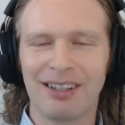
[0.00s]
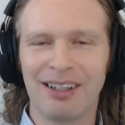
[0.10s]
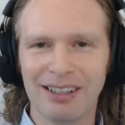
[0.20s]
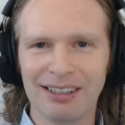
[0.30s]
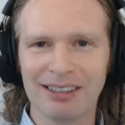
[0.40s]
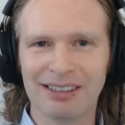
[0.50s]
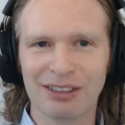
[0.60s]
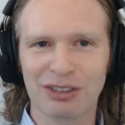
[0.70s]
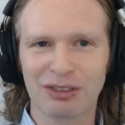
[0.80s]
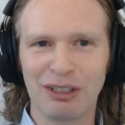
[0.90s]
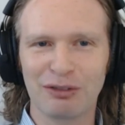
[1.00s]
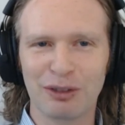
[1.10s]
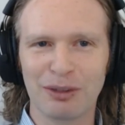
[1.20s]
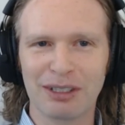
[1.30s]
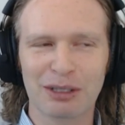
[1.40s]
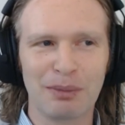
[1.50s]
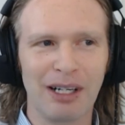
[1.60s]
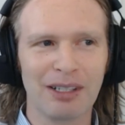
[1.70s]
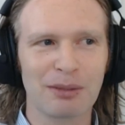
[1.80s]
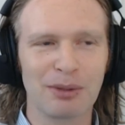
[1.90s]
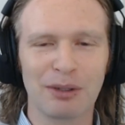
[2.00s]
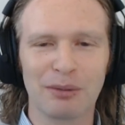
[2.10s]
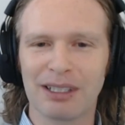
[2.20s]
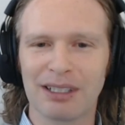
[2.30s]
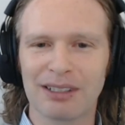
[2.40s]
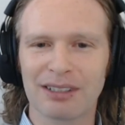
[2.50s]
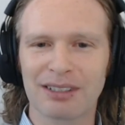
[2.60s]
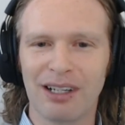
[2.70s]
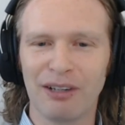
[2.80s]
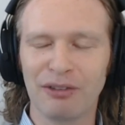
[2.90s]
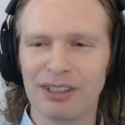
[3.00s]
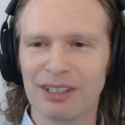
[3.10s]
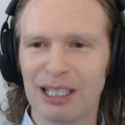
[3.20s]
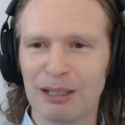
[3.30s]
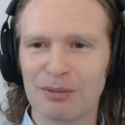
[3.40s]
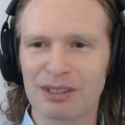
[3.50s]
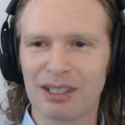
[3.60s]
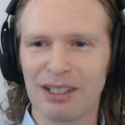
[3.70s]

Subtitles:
honest and straightforward as possible, because oftentimes,